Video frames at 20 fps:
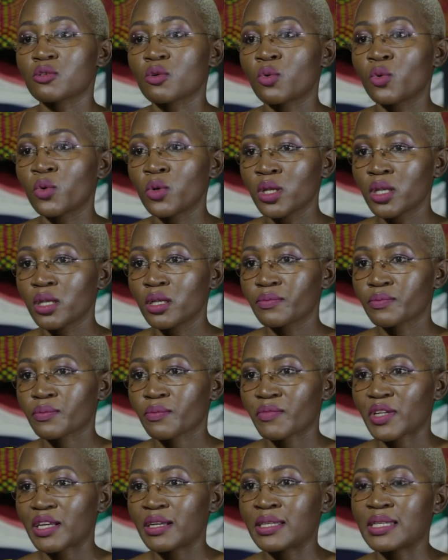
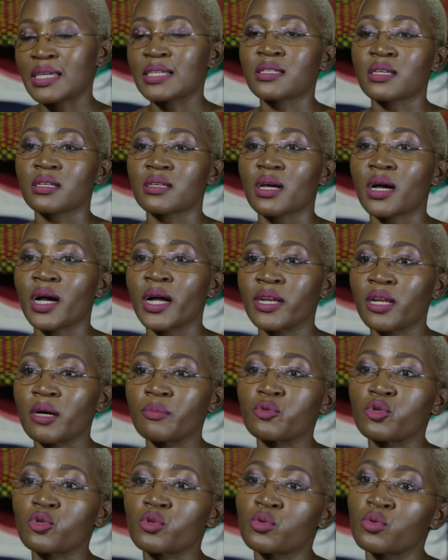school, it doesn't add
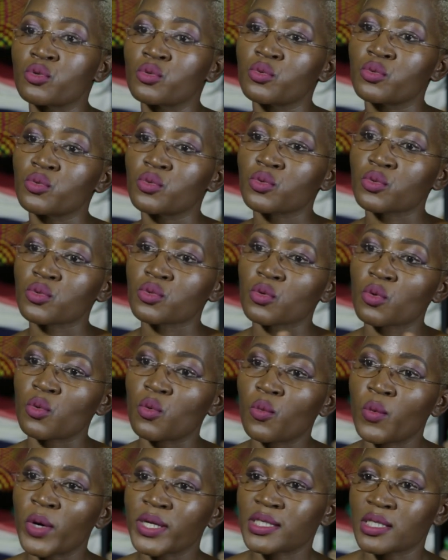up to
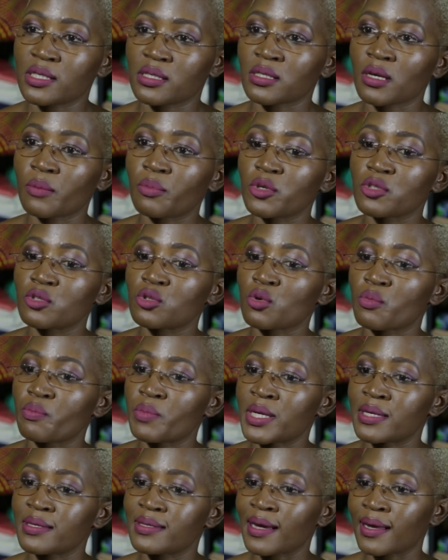what is supposed to
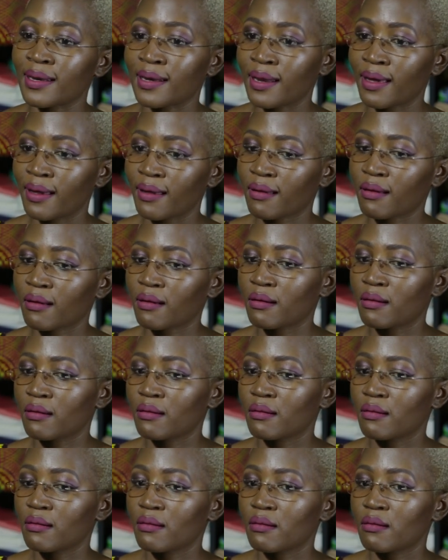be done, like
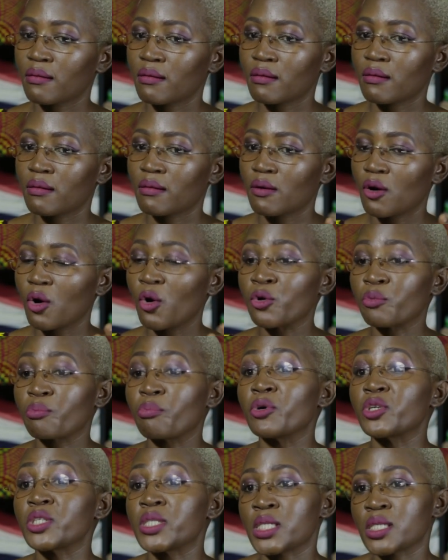on
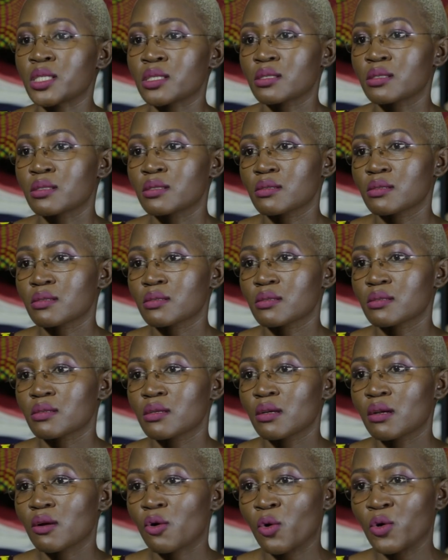bodies.
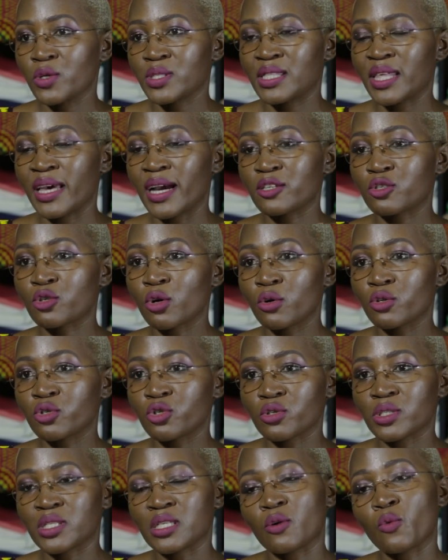Because they are taught
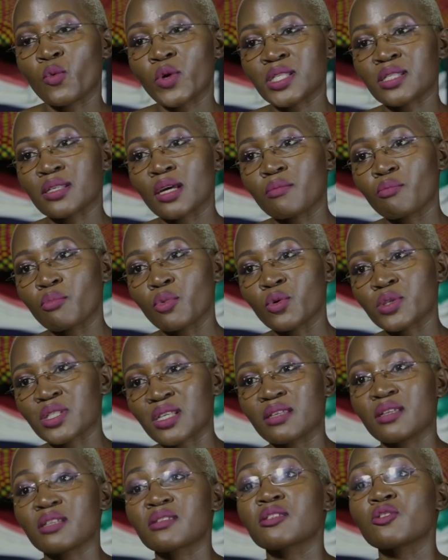using Western books,
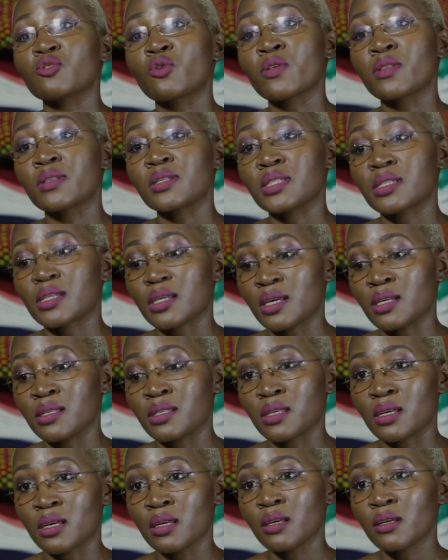and it's not
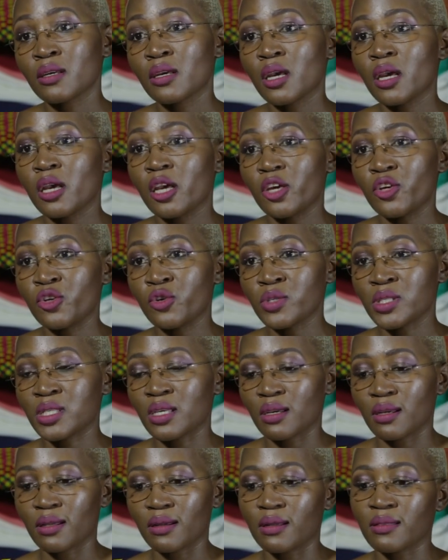easy
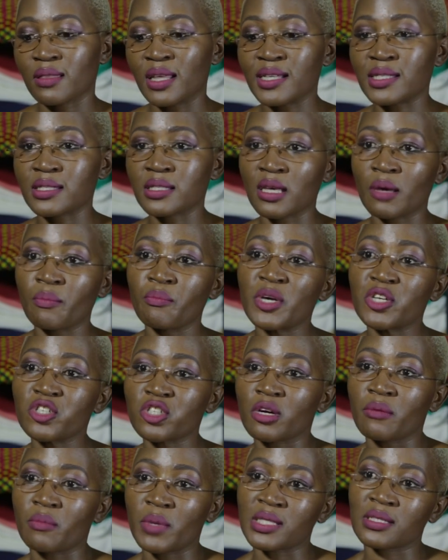using the same
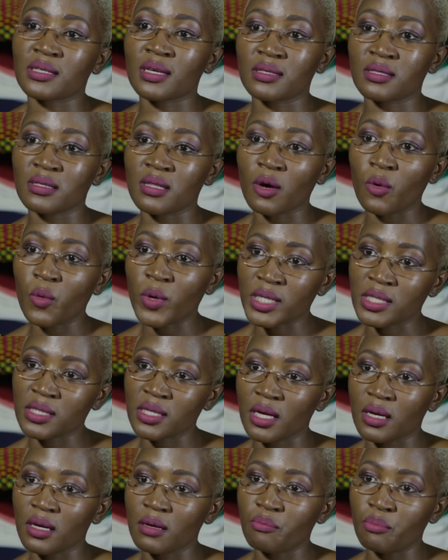measurements as the
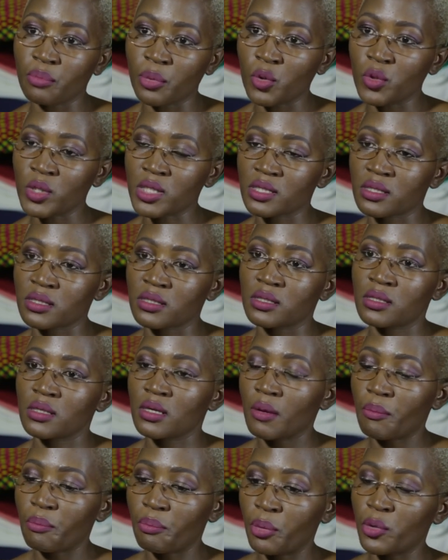Western books
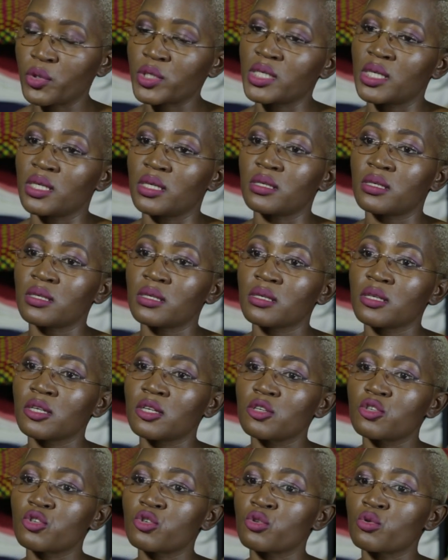put it
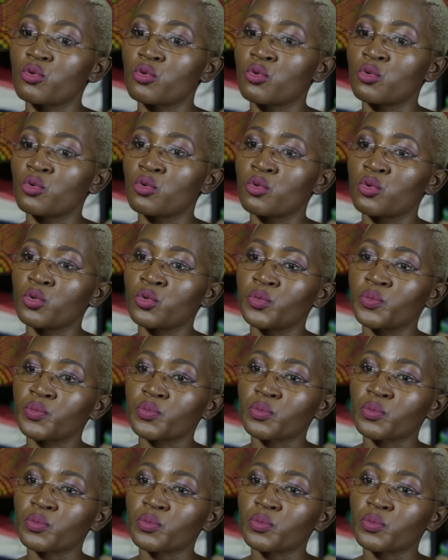to